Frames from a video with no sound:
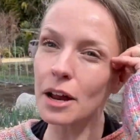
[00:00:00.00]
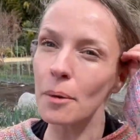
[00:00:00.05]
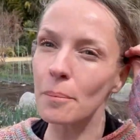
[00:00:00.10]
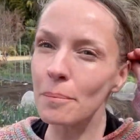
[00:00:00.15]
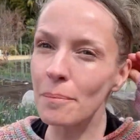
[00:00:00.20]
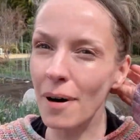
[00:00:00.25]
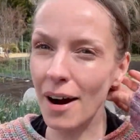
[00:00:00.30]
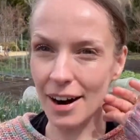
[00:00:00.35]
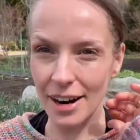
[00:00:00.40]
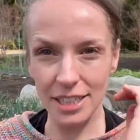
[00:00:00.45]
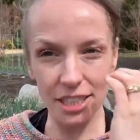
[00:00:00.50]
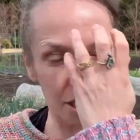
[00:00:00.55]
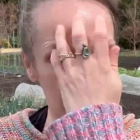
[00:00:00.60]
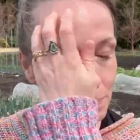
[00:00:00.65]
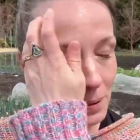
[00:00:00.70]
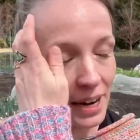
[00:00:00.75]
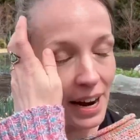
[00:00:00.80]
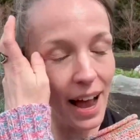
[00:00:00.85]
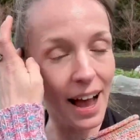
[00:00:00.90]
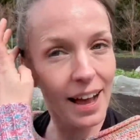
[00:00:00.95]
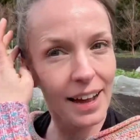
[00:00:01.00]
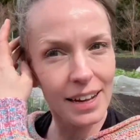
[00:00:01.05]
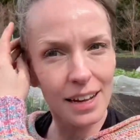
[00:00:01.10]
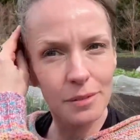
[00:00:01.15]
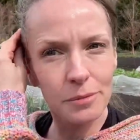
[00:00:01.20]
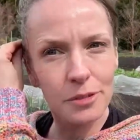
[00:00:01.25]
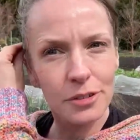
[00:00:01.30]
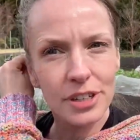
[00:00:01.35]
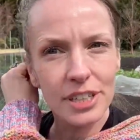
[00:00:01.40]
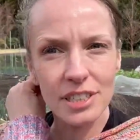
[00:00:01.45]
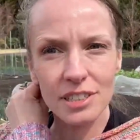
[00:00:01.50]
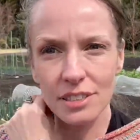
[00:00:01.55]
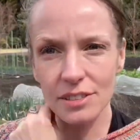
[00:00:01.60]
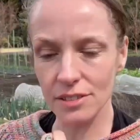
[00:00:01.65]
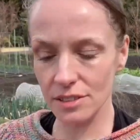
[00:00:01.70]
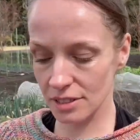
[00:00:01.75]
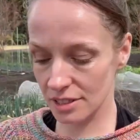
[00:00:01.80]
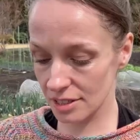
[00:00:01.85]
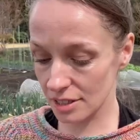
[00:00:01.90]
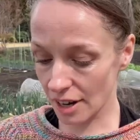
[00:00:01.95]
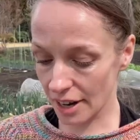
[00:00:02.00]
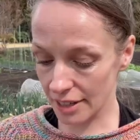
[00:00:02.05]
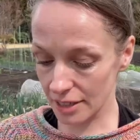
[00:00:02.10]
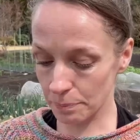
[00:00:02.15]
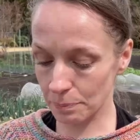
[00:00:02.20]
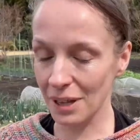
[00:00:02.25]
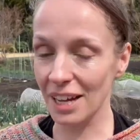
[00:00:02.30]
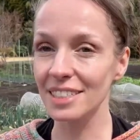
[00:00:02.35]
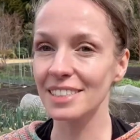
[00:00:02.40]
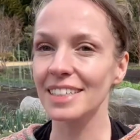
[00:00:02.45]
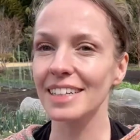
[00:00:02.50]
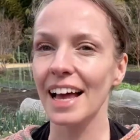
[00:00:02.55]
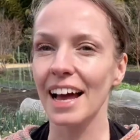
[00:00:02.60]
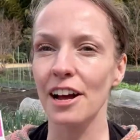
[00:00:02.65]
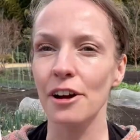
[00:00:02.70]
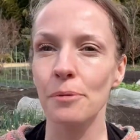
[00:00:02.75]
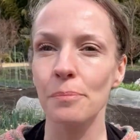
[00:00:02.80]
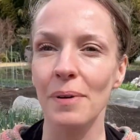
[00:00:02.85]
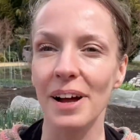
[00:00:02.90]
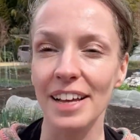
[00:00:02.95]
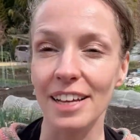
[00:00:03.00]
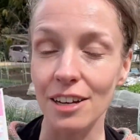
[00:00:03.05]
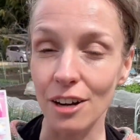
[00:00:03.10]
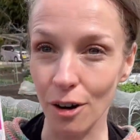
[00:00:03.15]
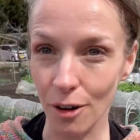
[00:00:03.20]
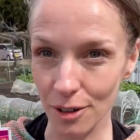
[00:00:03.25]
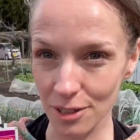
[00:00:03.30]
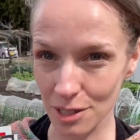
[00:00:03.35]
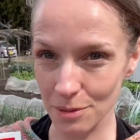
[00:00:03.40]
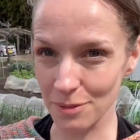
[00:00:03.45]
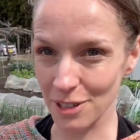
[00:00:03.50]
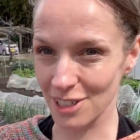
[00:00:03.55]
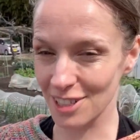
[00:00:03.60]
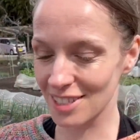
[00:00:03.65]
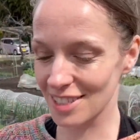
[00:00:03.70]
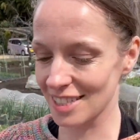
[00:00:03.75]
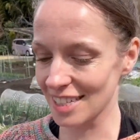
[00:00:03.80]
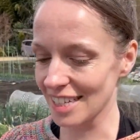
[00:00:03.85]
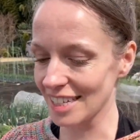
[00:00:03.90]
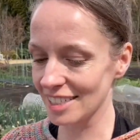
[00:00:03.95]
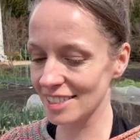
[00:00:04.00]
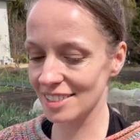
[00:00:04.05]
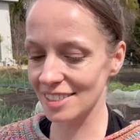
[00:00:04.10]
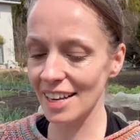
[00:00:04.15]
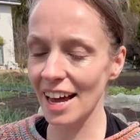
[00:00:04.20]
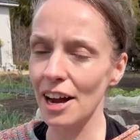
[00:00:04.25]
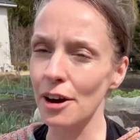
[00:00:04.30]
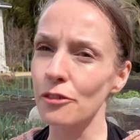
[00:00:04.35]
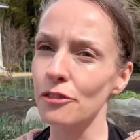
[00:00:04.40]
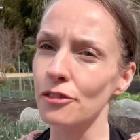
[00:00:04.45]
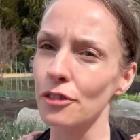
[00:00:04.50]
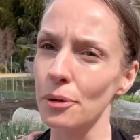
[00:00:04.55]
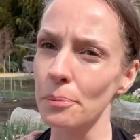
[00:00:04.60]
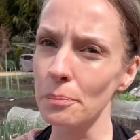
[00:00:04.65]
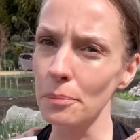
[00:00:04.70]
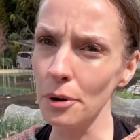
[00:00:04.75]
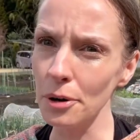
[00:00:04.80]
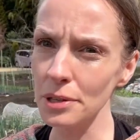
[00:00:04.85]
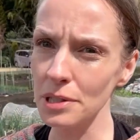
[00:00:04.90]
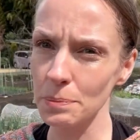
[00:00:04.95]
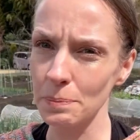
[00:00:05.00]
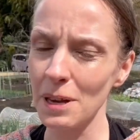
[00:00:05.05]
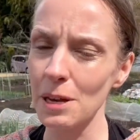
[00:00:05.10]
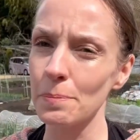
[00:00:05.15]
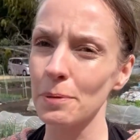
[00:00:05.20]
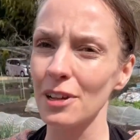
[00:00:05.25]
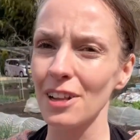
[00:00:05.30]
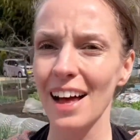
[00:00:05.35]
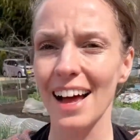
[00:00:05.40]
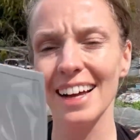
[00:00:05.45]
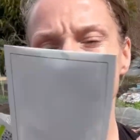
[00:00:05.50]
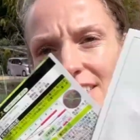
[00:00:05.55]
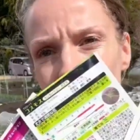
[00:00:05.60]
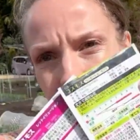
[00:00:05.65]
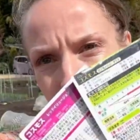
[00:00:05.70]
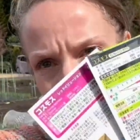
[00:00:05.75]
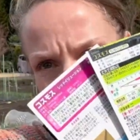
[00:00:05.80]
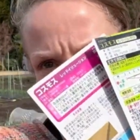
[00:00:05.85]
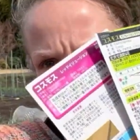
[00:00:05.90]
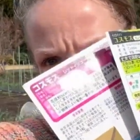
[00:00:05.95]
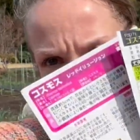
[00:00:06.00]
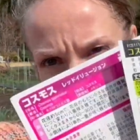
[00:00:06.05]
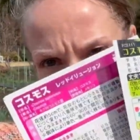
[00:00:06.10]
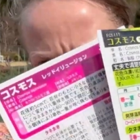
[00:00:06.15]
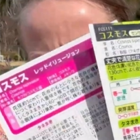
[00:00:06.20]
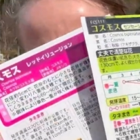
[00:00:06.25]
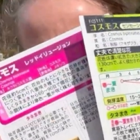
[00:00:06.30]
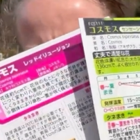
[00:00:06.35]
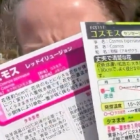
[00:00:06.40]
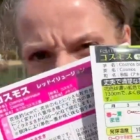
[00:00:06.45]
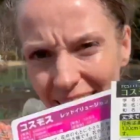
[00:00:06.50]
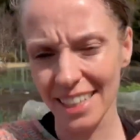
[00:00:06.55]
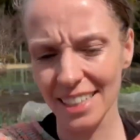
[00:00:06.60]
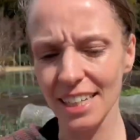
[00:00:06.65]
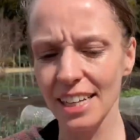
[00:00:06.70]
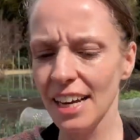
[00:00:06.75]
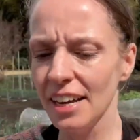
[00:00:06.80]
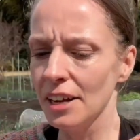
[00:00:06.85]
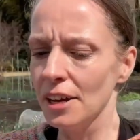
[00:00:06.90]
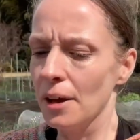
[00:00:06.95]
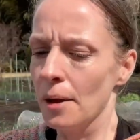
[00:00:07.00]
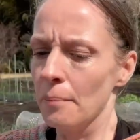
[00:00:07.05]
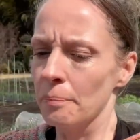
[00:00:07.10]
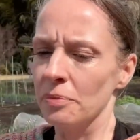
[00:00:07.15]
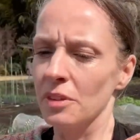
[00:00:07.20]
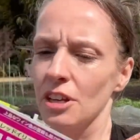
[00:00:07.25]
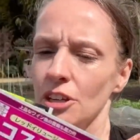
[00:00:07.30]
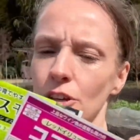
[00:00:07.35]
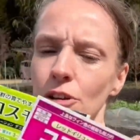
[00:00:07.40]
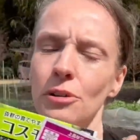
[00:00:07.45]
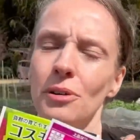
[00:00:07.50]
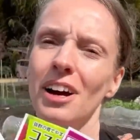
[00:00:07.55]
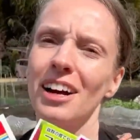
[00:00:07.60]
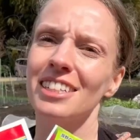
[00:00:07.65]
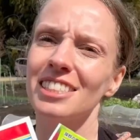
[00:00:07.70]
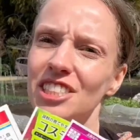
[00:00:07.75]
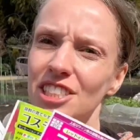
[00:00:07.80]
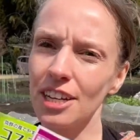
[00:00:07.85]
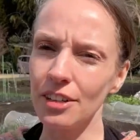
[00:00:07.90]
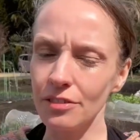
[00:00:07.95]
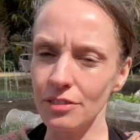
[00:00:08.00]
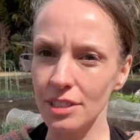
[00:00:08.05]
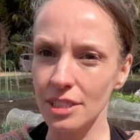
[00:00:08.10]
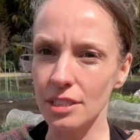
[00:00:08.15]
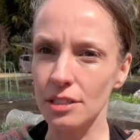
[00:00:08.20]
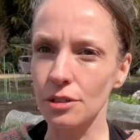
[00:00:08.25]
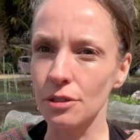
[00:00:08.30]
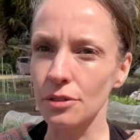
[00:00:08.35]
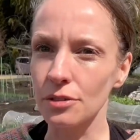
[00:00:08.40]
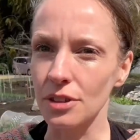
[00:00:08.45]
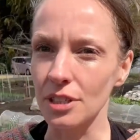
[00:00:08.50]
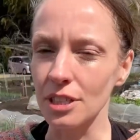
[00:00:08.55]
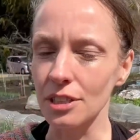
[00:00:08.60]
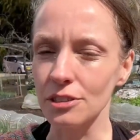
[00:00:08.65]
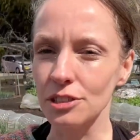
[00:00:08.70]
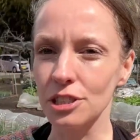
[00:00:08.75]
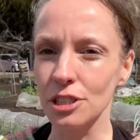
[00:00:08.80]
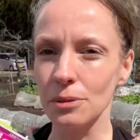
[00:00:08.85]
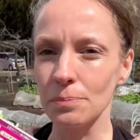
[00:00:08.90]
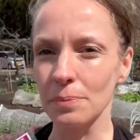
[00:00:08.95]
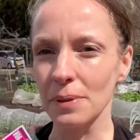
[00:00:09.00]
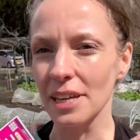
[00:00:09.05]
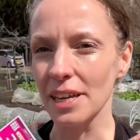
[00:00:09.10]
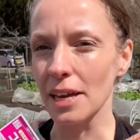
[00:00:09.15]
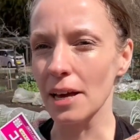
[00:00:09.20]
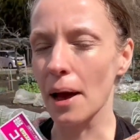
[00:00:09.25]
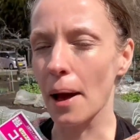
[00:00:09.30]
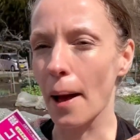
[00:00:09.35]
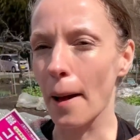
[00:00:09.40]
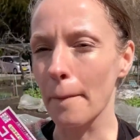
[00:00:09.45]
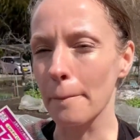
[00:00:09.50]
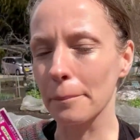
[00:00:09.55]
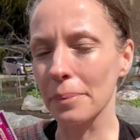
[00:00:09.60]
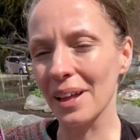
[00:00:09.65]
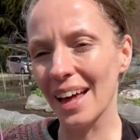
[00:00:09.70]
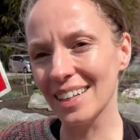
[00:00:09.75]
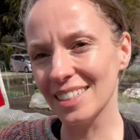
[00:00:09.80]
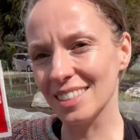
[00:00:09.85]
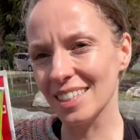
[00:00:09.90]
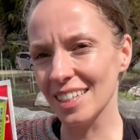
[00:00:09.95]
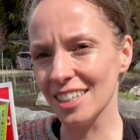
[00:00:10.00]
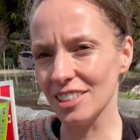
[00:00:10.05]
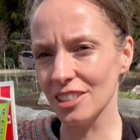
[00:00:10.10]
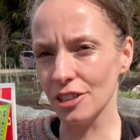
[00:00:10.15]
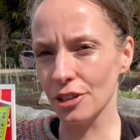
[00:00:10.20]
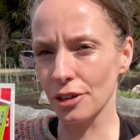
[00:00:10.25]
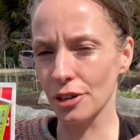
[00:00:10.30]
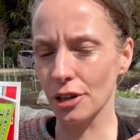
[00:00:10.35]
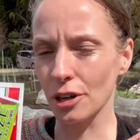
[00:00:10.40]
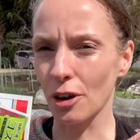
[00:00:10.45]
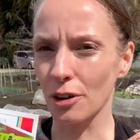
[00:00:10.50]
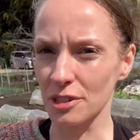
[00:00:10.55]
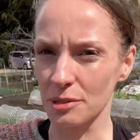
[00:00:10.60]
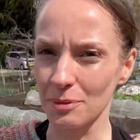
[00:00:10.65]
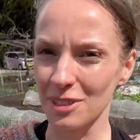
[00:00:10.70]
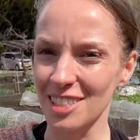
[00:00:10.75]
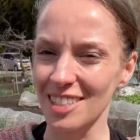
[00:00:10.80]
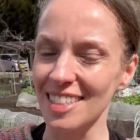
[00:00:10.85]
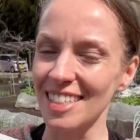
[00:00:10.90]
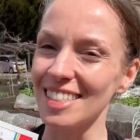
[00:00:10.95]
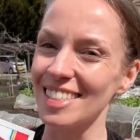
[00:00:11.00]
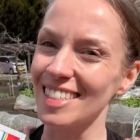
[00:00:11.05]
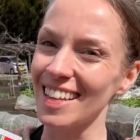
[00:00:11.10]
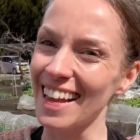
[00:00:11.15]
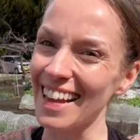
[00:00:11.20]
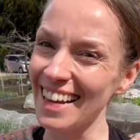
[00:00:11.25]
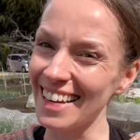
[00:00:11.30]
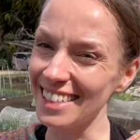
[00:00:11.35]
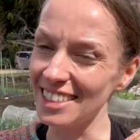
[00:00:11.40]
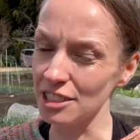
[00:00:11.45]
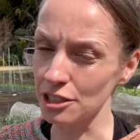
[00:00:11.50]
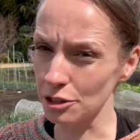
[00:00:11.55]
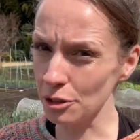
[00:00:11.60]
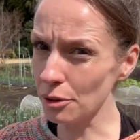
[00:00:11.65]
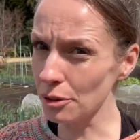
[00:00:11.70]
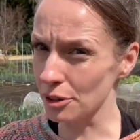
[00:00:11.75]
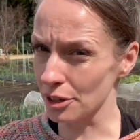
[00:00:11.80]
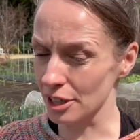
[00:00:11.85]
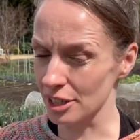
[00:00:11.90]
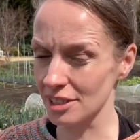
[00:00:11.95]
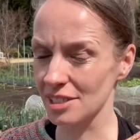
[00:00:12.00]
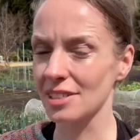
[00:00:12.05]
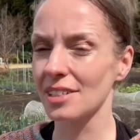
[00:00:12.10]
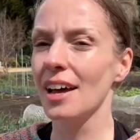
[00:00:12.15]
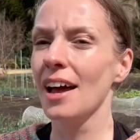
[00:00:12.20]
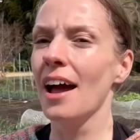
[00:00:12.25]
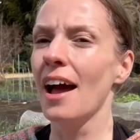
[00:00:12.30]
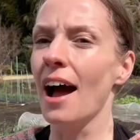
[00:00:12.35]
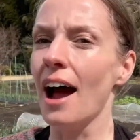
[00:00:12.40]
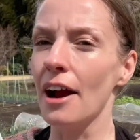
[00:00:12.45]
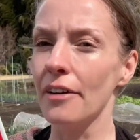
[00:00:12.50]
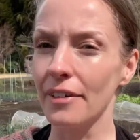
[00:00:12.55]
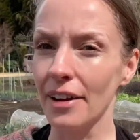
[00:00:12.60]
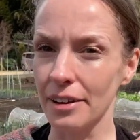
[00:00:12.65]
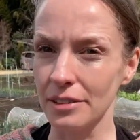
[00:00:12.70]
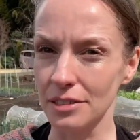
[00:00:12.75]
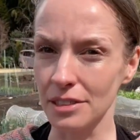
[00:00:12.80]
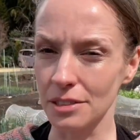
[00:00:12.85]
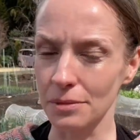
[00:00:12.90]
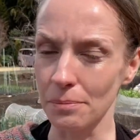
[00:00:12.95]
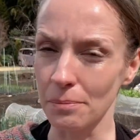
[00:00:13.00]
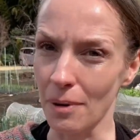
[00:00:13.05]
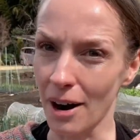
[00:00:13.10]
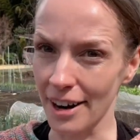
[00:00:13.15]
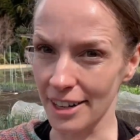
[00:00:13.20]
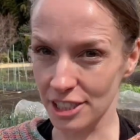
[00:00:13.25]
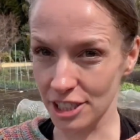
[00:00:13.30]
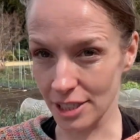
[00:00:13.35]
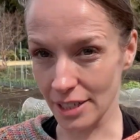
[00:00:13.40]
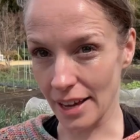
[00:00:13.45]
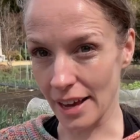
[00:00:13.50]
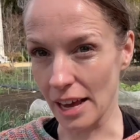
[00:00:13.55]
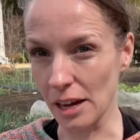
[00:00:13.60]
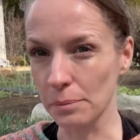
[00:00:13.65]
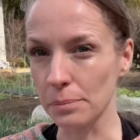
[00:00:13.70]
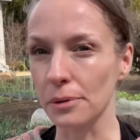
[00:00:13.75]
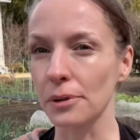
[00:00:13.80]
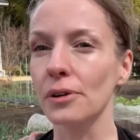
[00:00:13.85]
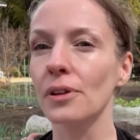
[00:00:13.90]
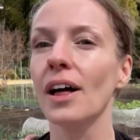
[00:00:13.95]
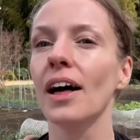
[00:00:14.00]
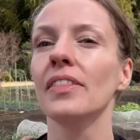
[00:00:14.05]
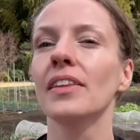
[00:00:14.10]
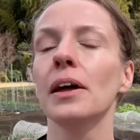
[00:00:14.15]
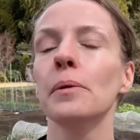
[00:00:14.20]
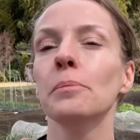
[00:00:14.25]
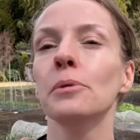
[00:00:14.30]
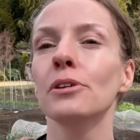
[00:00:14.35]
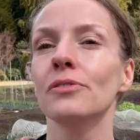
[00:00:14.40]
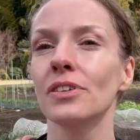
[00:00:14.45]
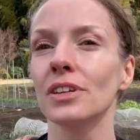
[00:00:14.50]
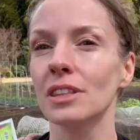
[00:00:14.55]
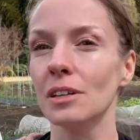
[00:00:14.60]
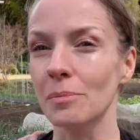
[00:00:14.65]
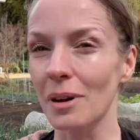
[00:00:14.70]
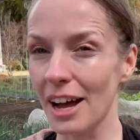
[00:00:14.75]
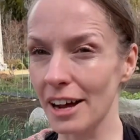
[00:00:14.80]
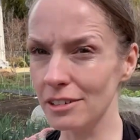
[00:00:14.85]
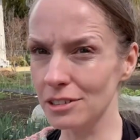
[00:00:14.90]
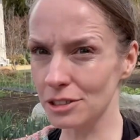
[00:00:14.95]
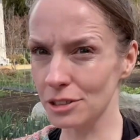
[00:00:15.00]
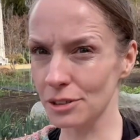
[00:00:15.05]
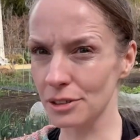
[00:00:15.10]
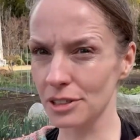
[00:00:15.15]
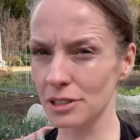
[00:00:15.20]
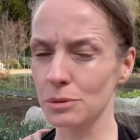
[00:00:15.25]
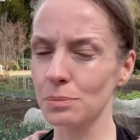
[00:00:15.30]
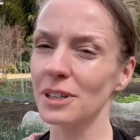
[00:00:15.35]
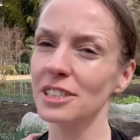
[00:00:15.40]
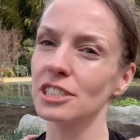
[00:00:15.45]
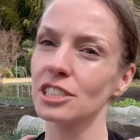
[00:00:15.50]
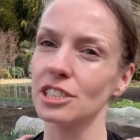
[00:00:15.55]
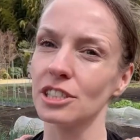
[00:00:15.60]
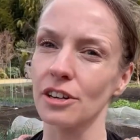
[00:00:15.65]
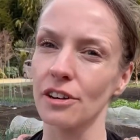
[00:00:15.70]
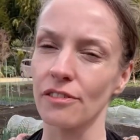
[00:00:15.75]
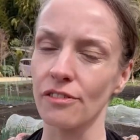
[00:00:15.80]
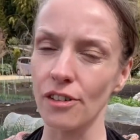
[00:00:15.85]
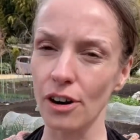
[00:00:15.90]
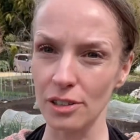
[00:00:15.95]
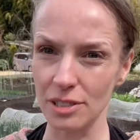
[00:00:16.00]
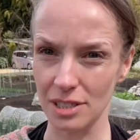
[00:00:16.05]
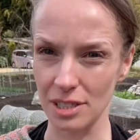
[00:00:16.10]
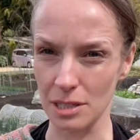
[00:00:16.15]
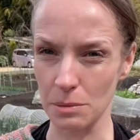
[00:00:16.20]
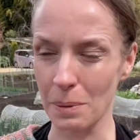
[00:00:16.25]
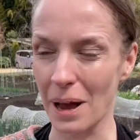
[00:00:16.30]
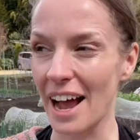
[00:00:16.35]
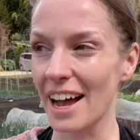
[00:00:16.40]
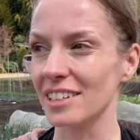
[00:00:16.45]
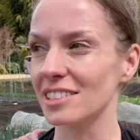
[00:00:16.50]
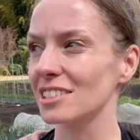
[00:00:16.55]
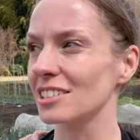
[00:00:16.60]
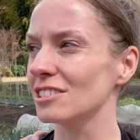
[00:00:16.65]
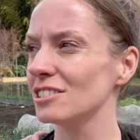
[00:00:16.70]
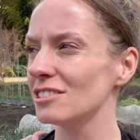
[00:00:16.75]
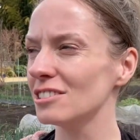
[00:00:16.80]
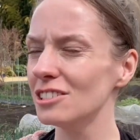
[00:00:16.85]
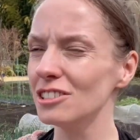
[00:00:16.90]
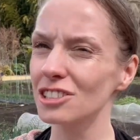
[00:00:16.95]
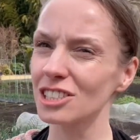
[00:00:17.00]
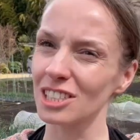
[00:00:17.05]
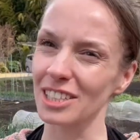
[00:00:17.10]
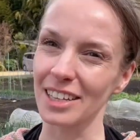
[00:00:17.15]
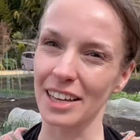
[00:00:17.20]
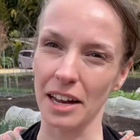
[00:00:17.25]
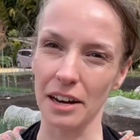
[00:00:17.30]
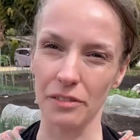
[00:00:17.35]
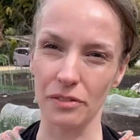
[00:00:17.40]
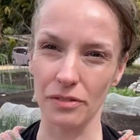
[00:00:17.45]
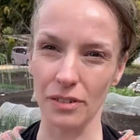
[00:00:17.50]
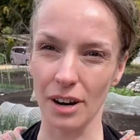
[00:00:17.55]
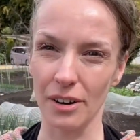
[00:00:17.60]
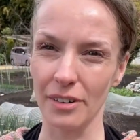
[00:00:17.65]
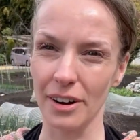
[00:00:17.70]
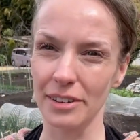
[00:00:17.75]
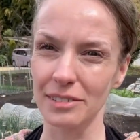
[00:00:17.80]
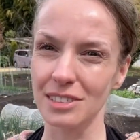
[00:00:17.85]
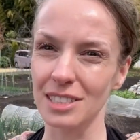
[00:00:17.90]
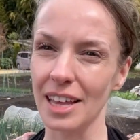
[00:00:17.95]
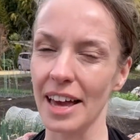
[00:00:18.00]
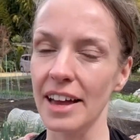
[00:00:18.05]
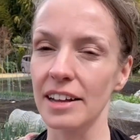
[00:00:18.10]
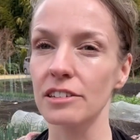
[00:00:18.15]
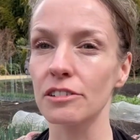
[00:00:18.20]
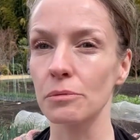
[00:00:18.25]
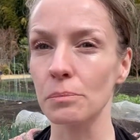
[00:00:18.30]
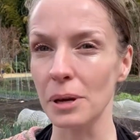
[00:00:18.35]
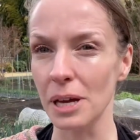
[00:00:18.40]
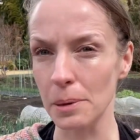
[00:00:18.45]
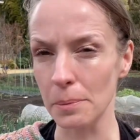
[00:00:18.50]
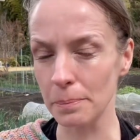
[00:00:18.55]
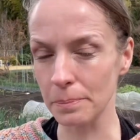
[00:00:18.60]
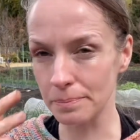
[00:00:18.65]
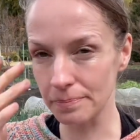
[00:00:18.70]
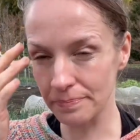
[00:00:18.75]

March, but I am going to start planting out my cosmos seeds. Now, for most people, and if you read the back of the packet, you are generally told that you should be planting your cosmos seeds indoors around March and April and then moving them outdoors once your frost has passed, and usually kind of around the end of May